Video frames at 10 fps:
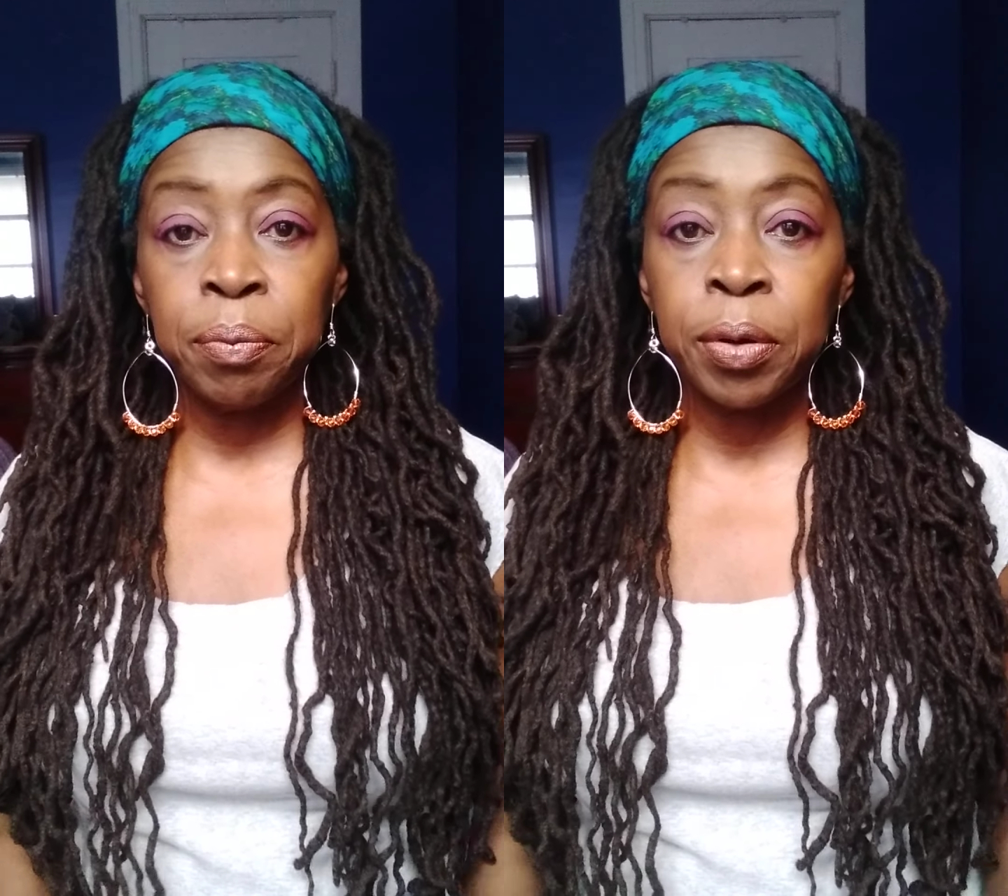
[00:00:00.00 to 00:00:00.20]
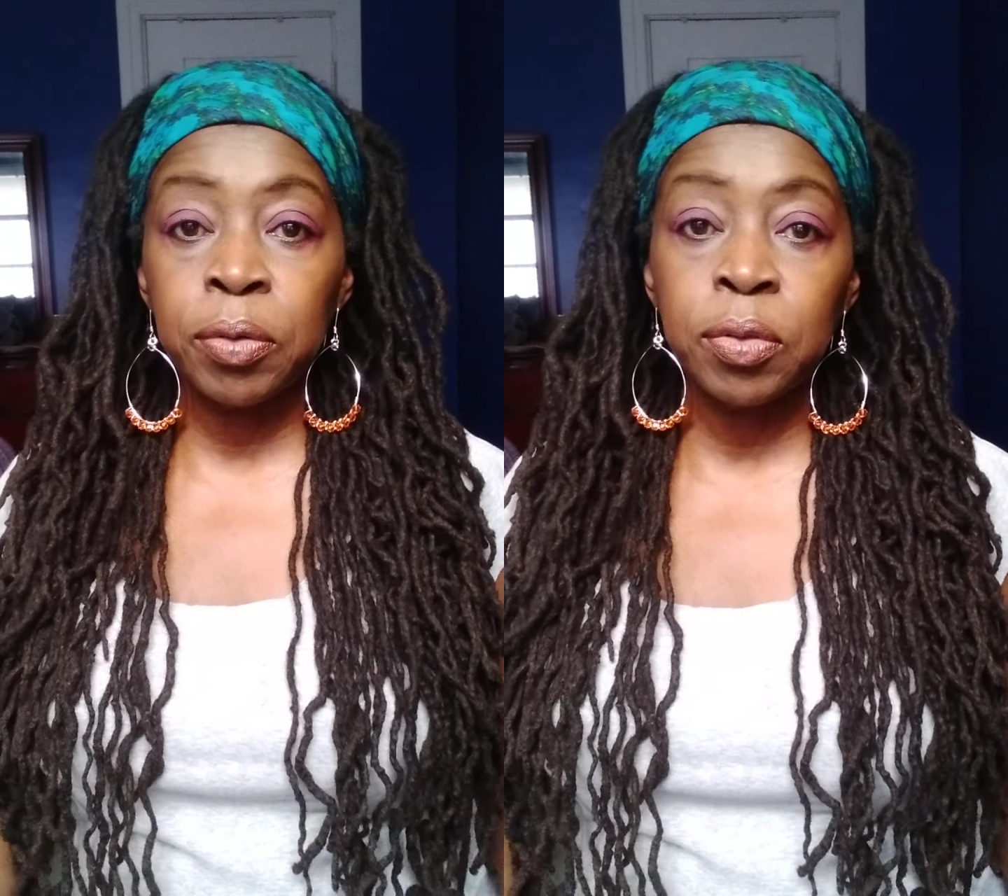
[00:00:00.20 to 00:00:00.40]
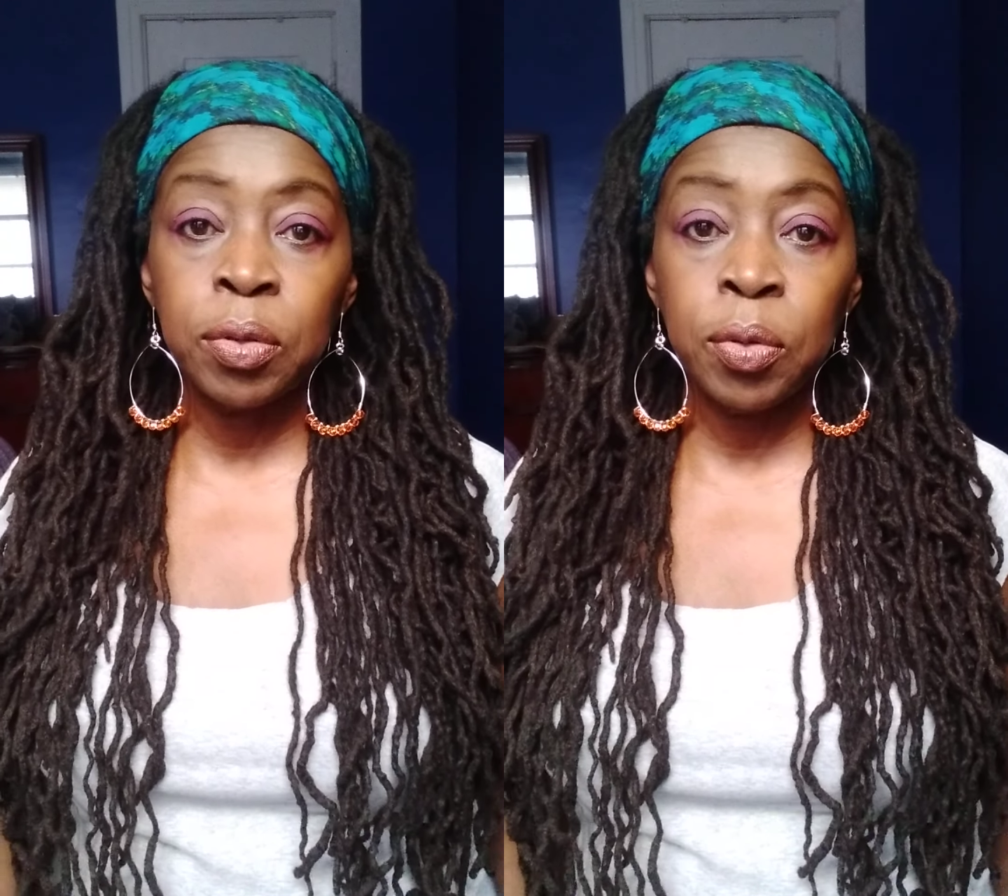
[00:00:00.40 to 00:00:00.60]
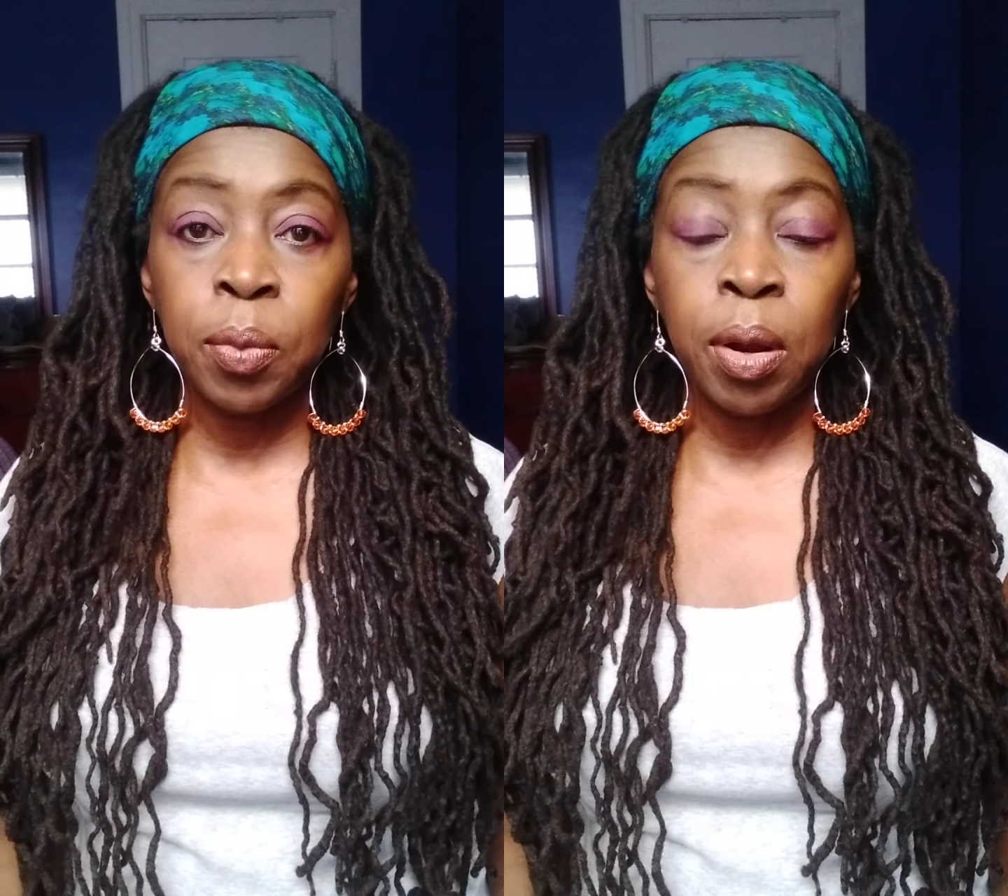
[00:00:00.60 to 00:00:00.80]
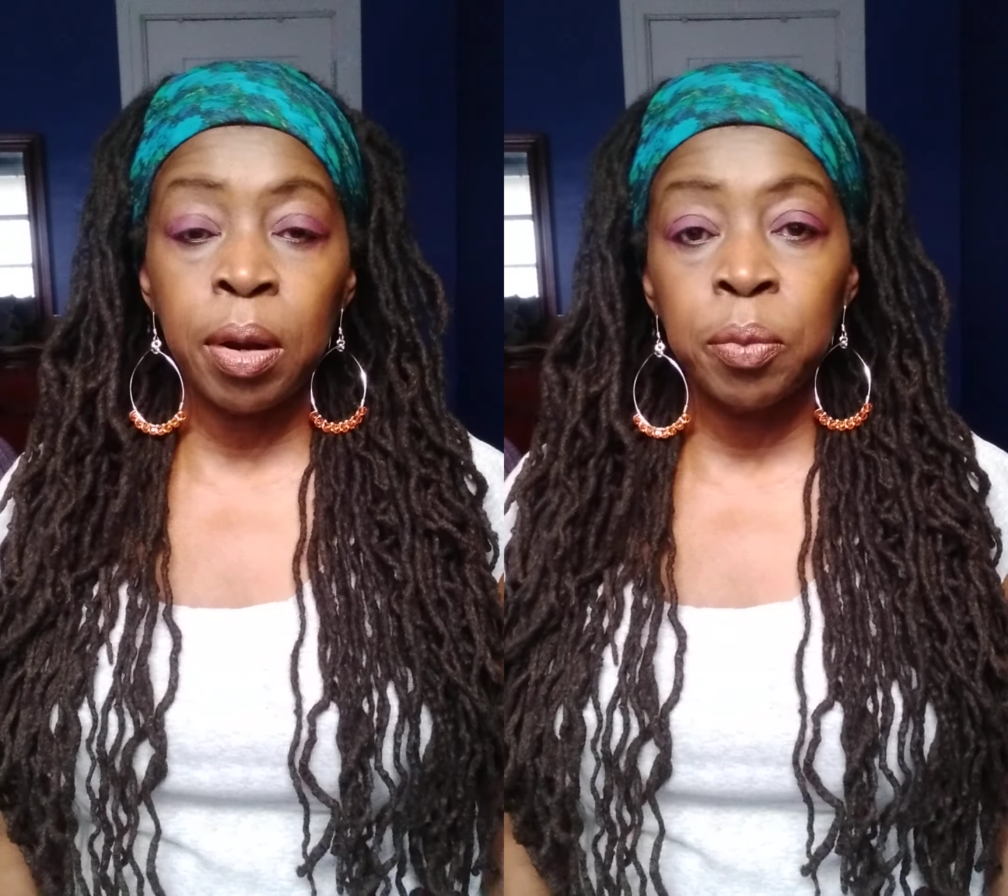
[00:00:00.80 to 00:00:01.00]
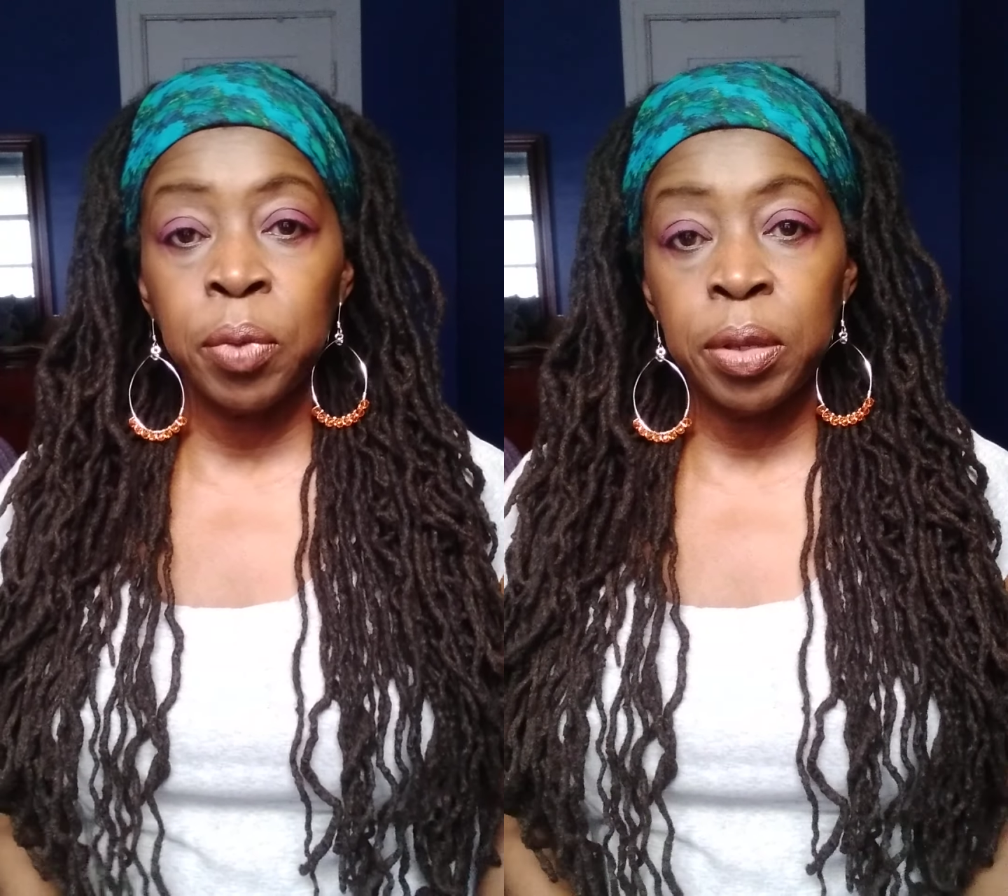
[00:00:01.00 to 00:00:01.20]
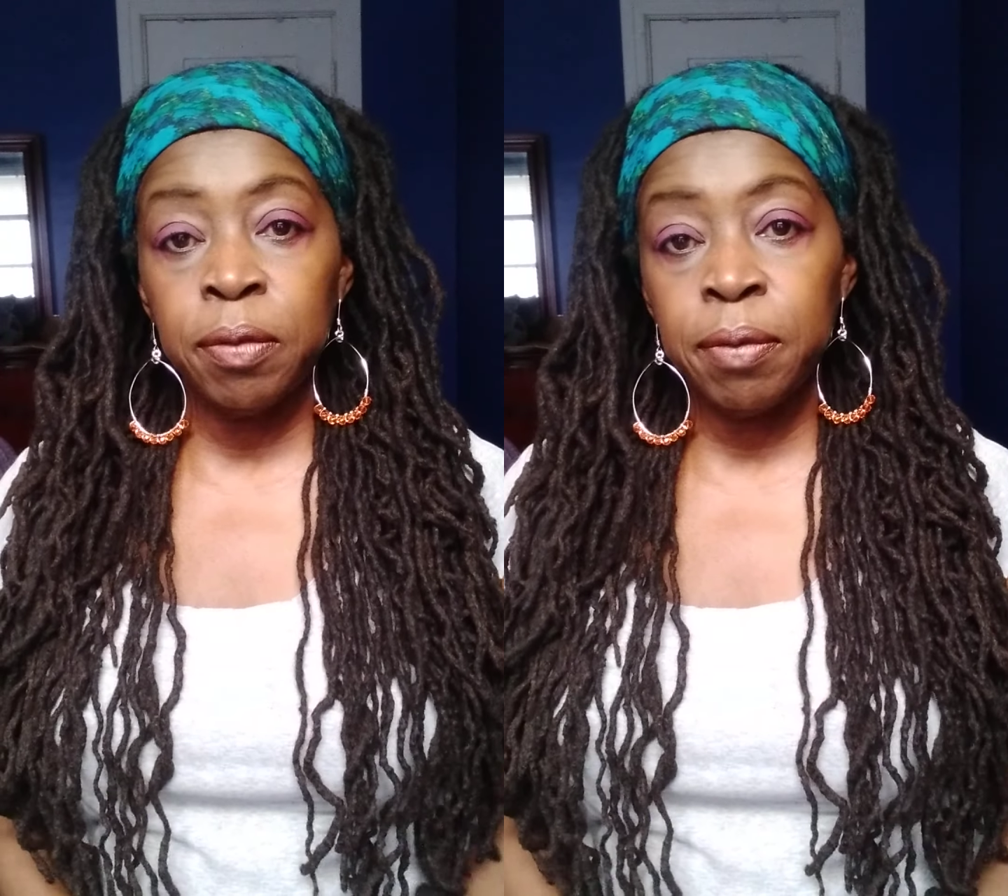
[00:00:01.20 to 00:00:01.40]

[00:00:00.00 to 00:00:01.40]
person you are and what you